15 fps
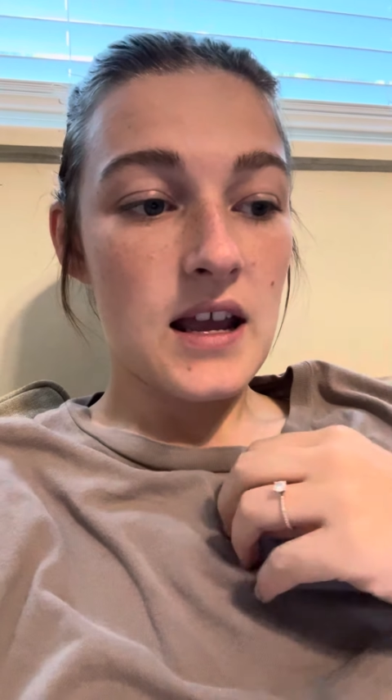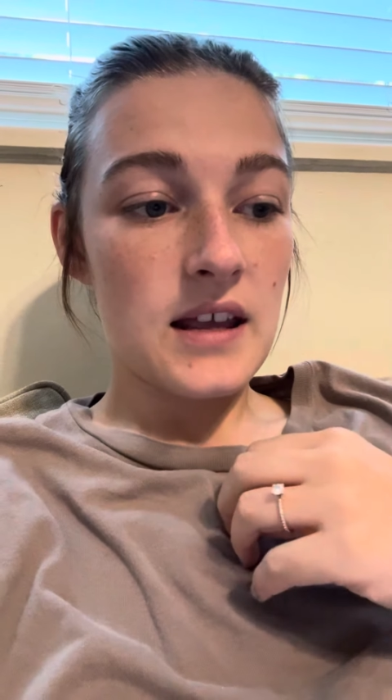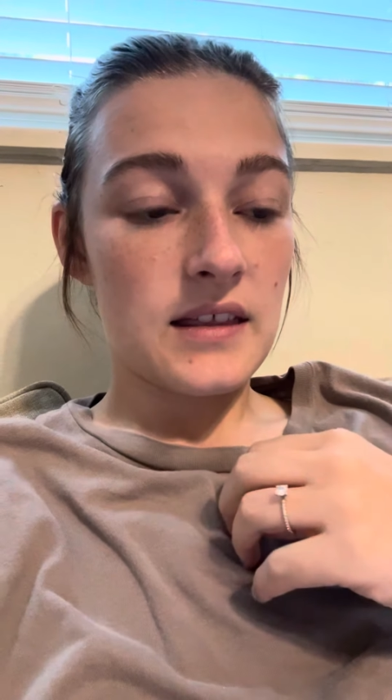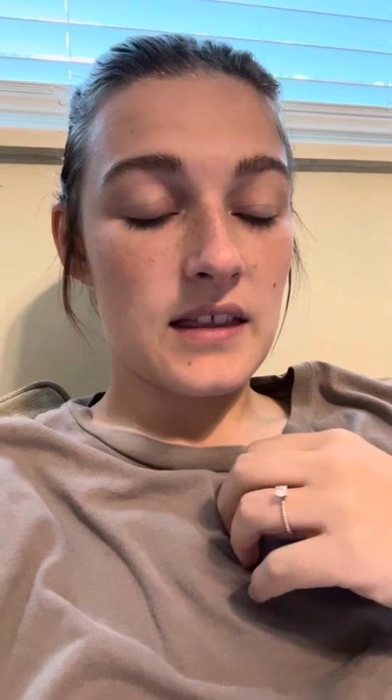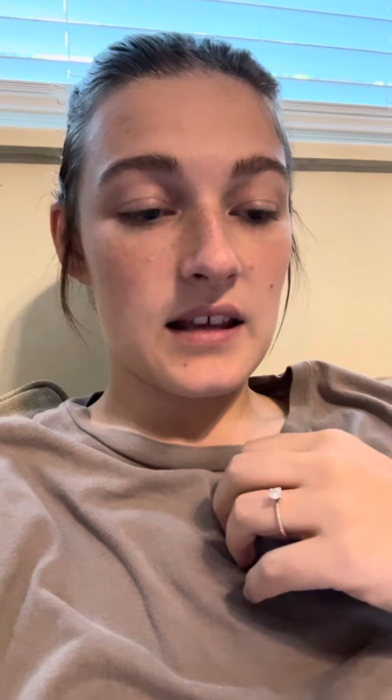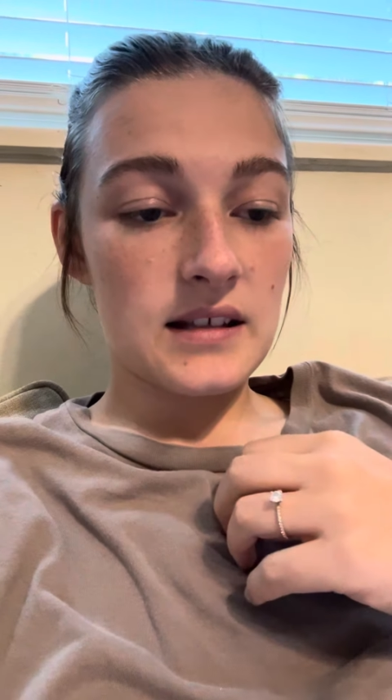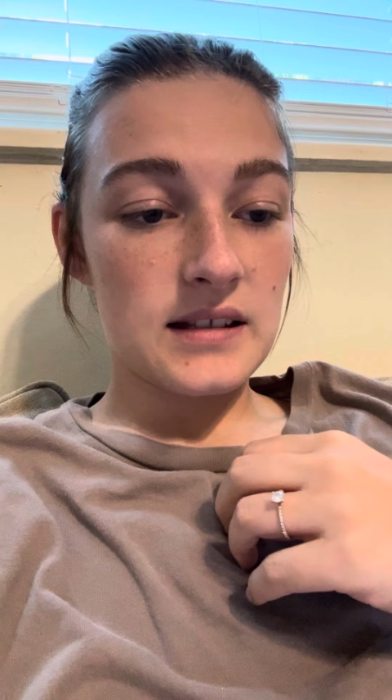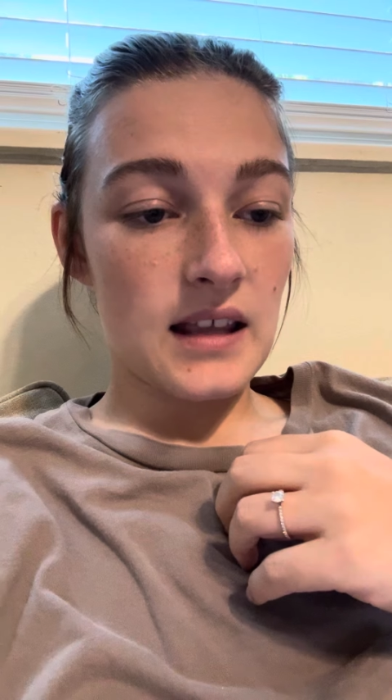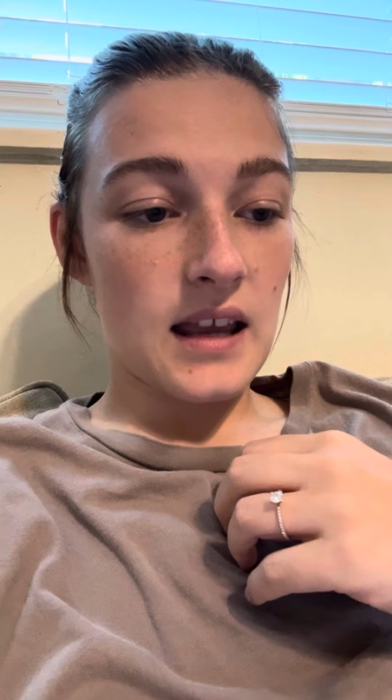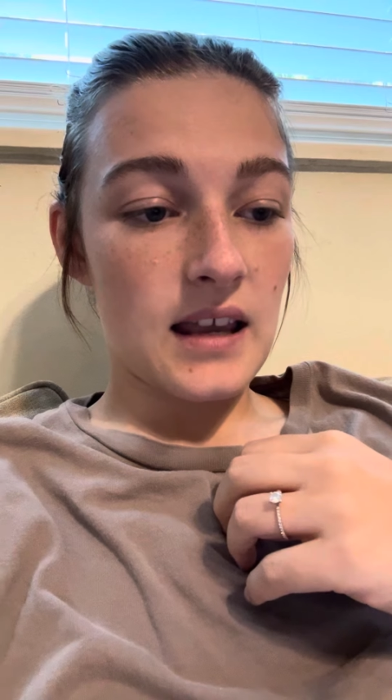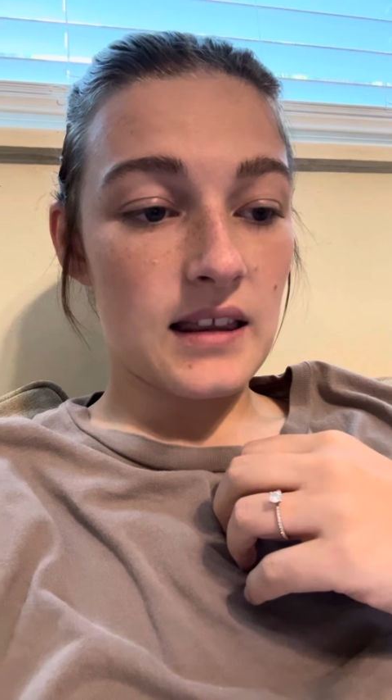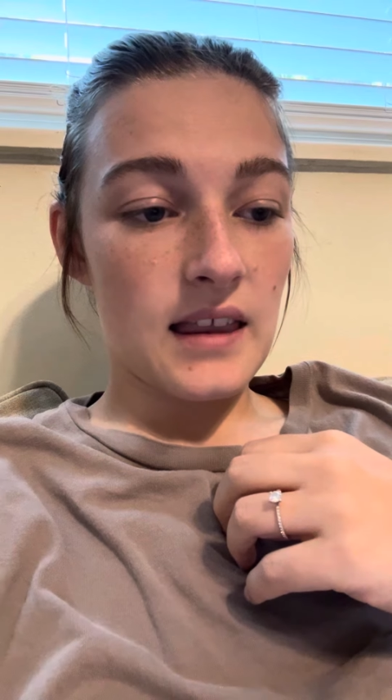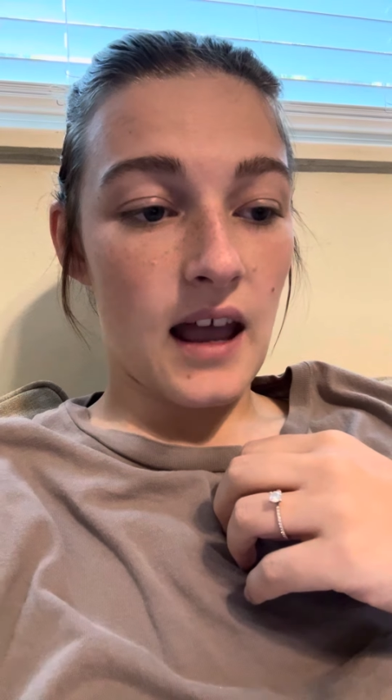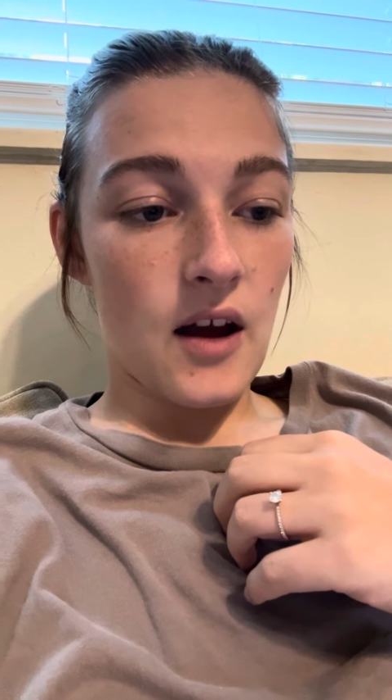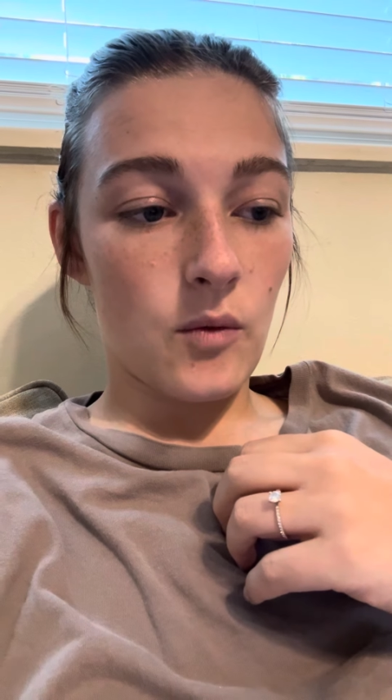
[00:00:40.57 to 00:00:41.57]
things like
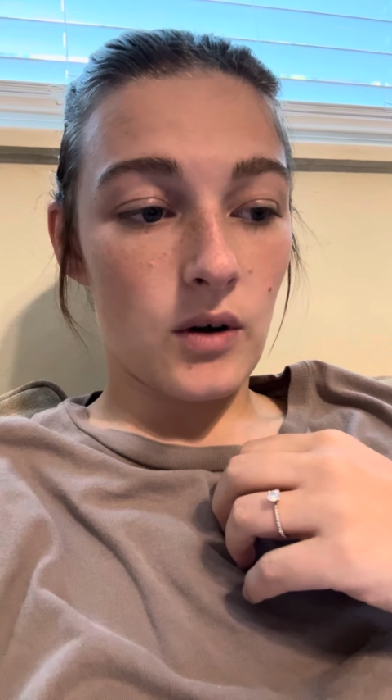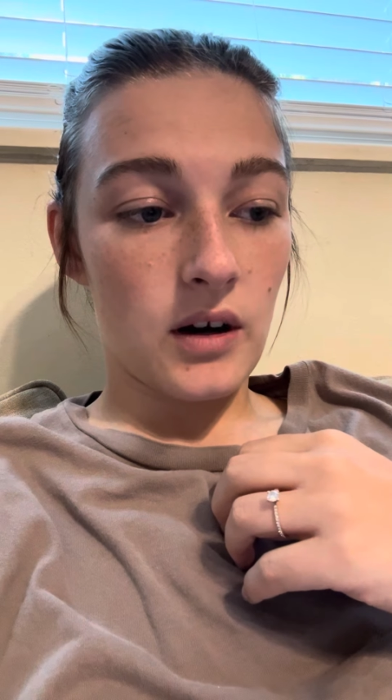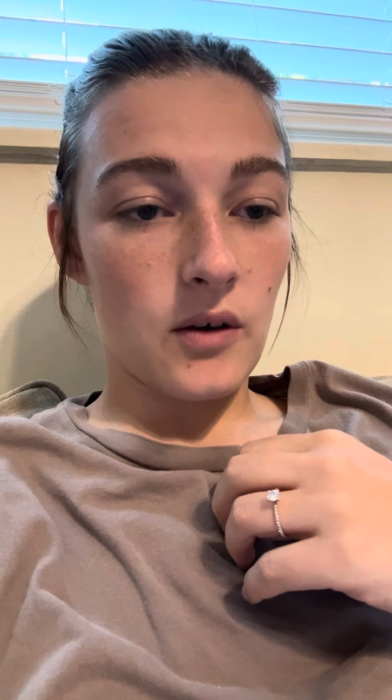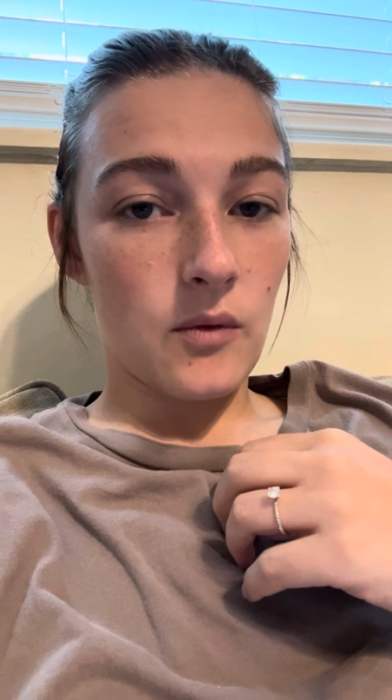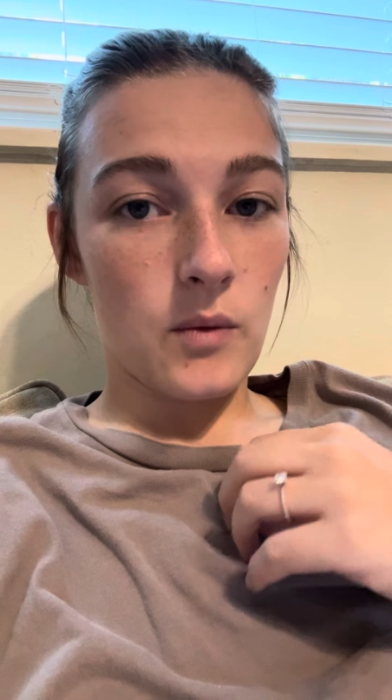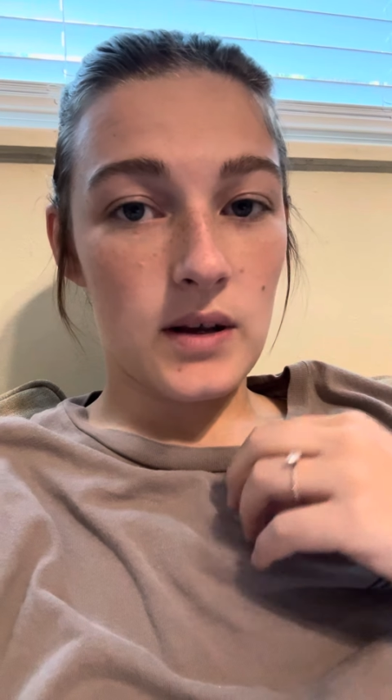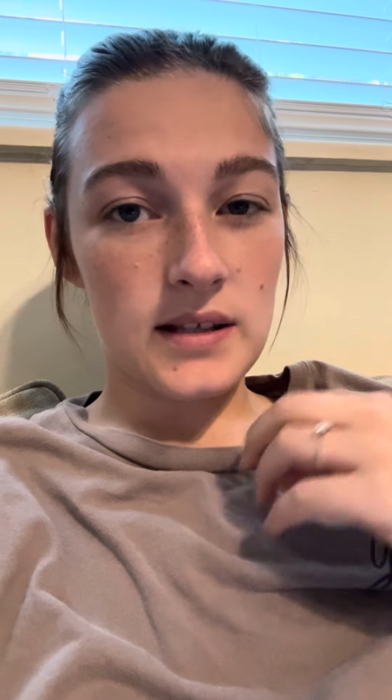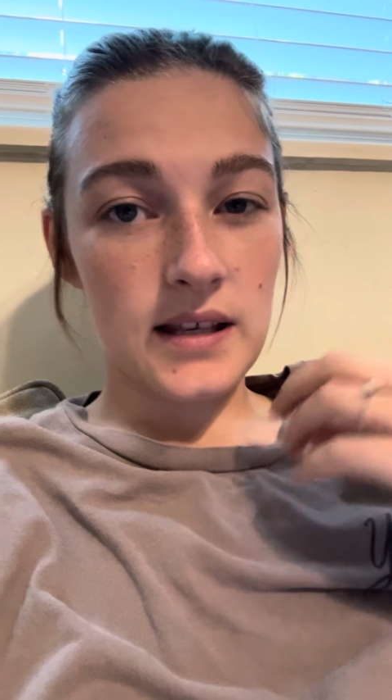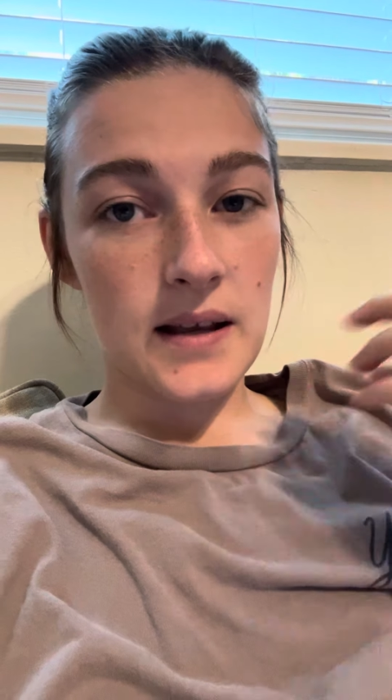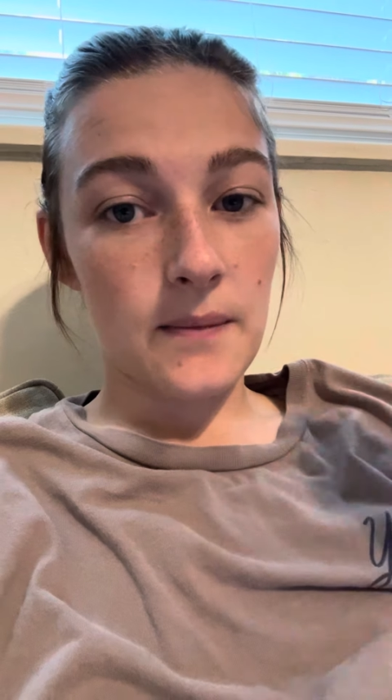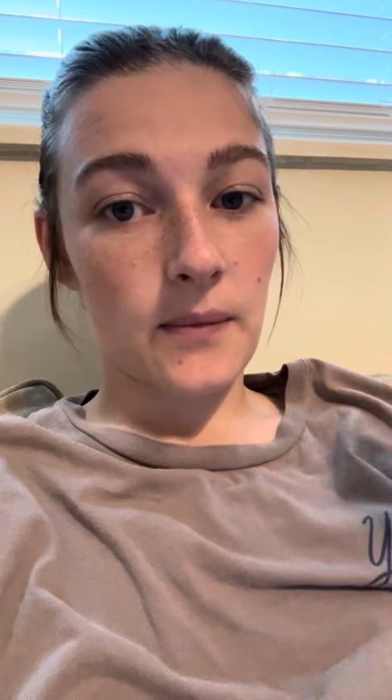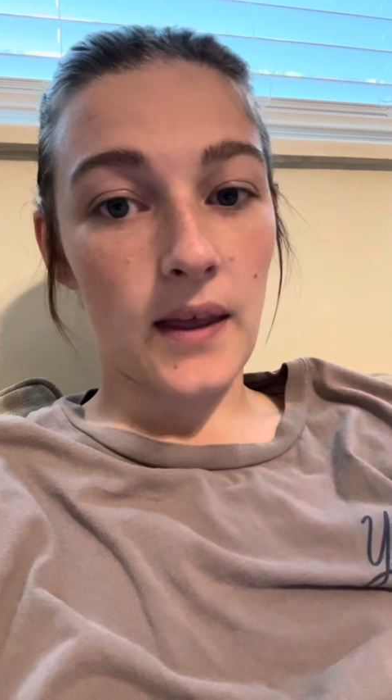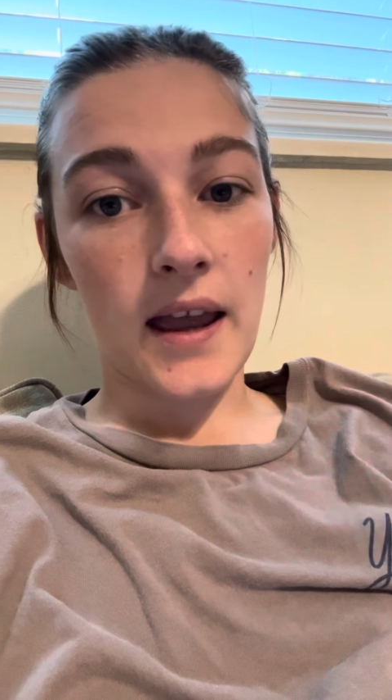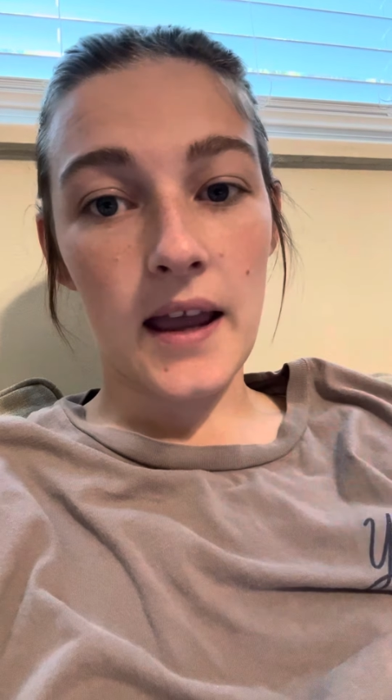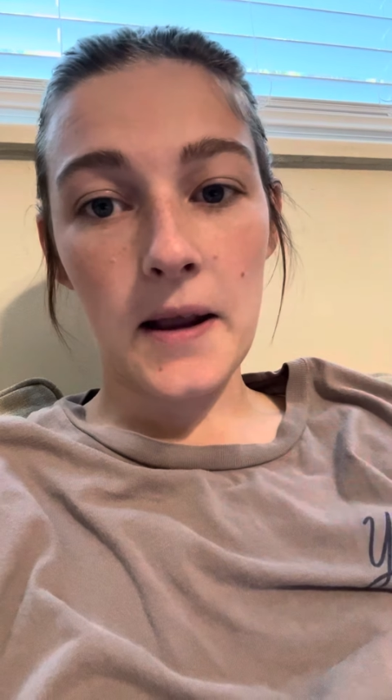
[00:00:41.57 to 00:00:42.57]
that where it wasn't
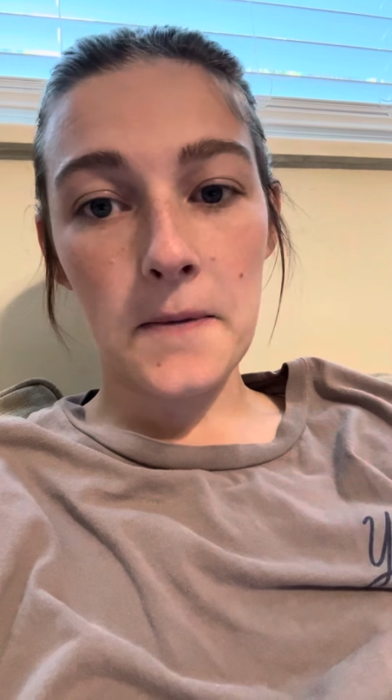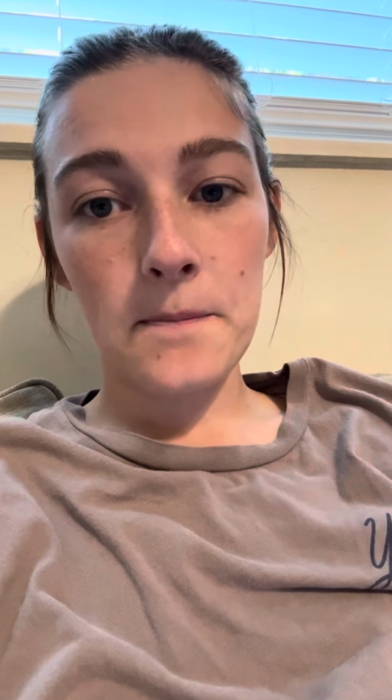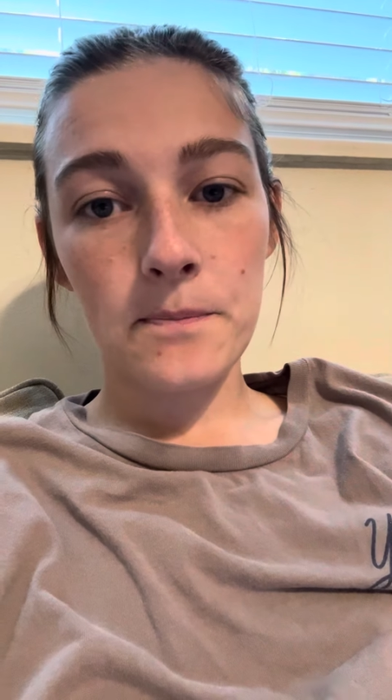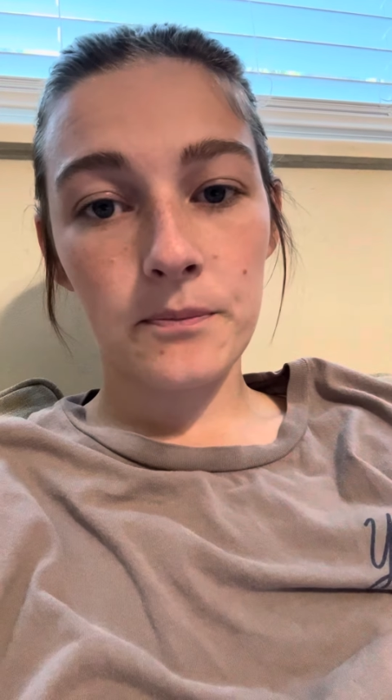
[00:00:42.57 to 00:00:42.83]
like